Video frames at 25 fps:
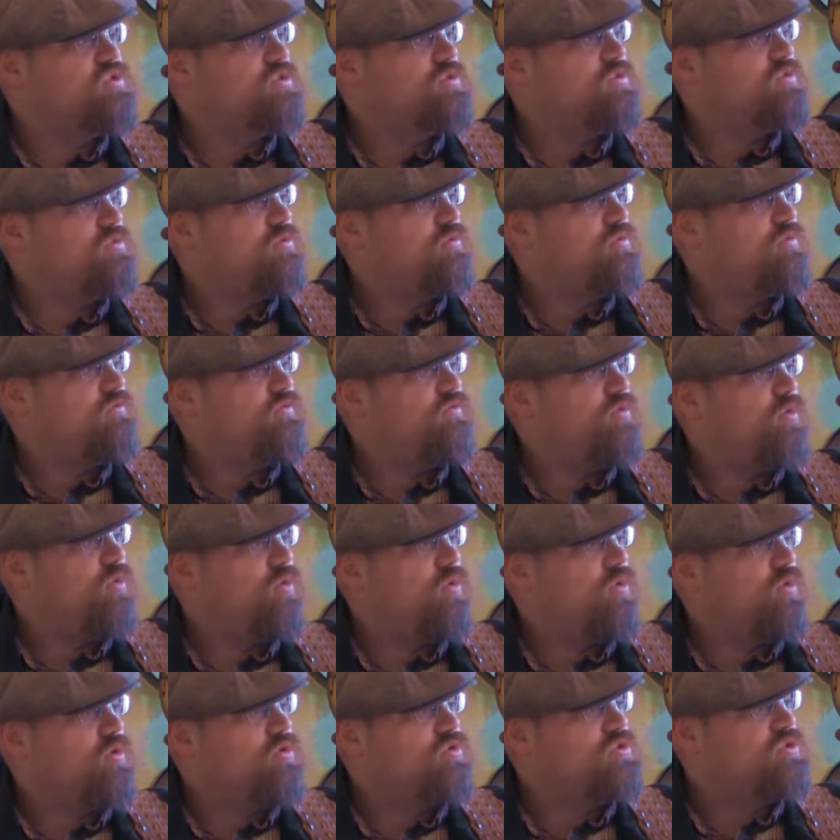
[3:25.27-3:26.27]
2,
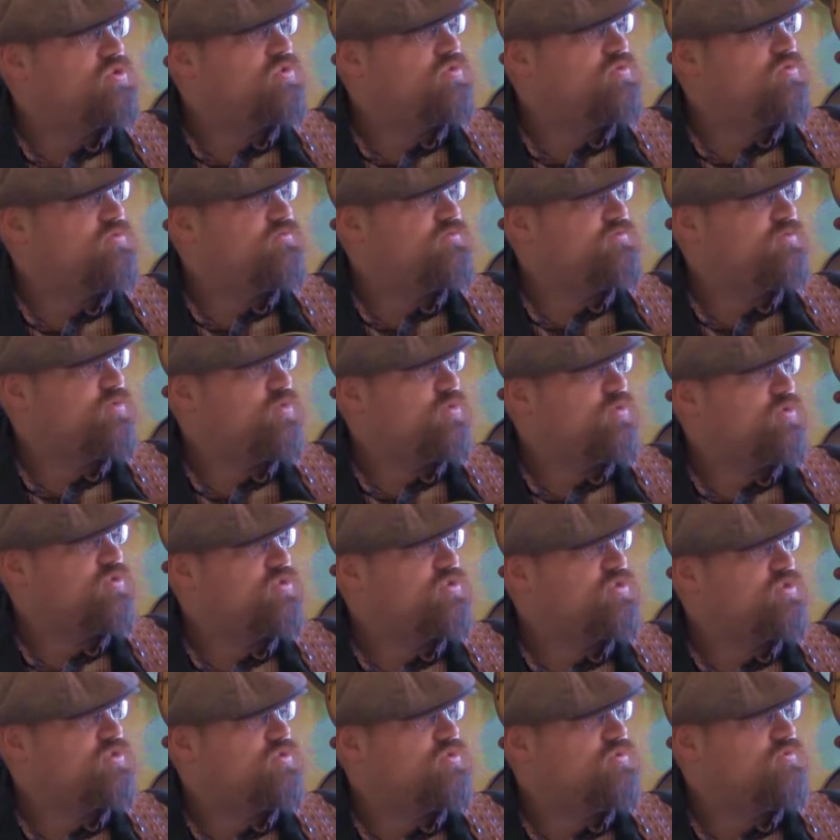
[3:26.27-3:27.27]
4, 2,
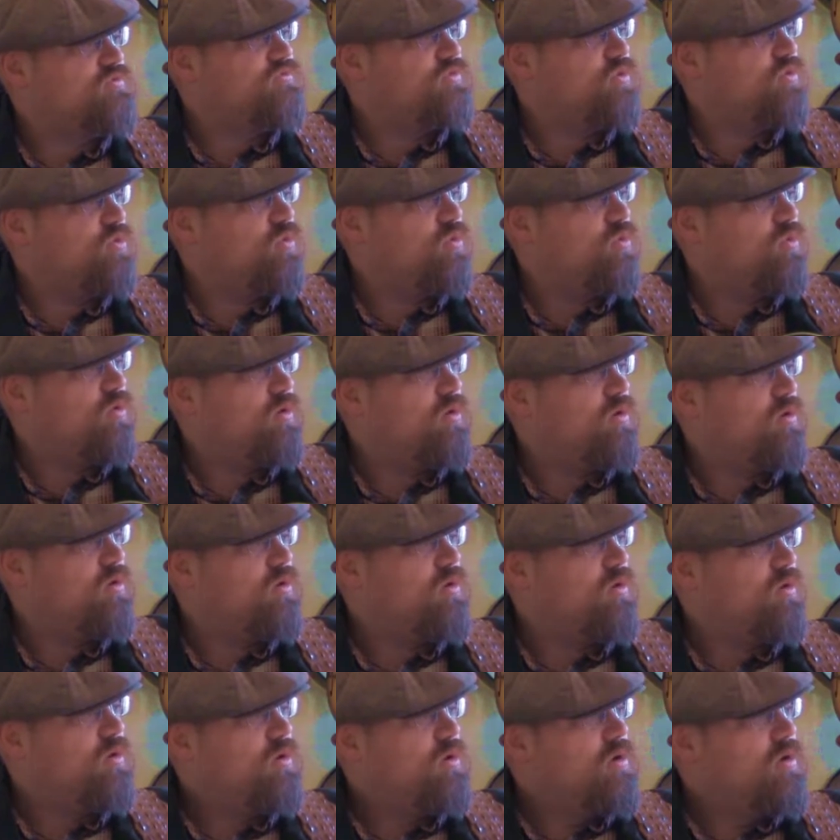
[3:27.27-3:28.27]
4, 2,
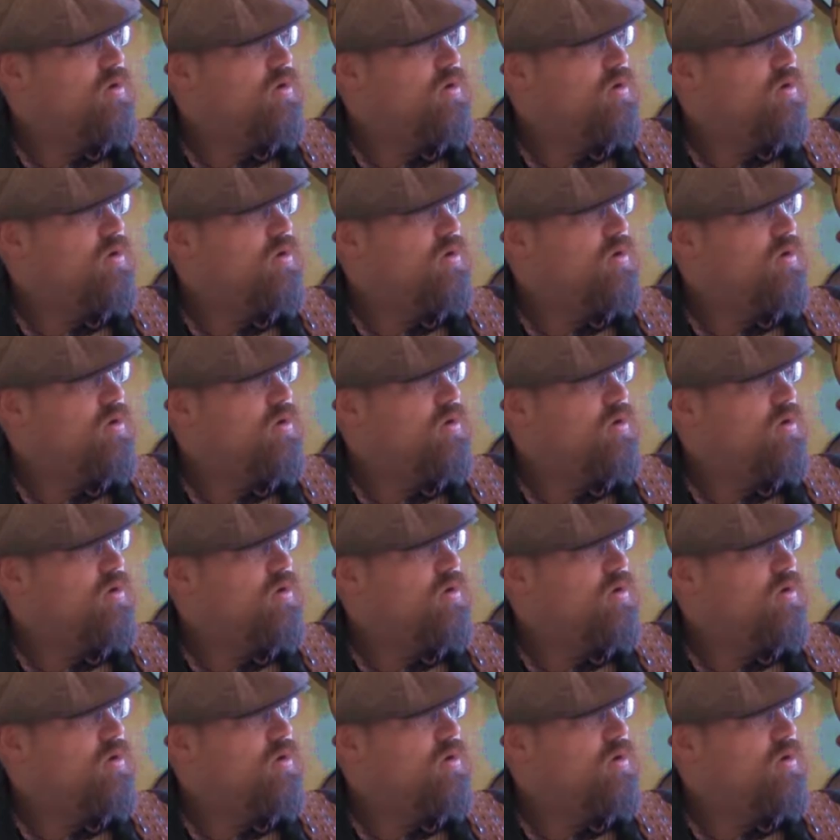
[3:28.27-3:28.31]
4,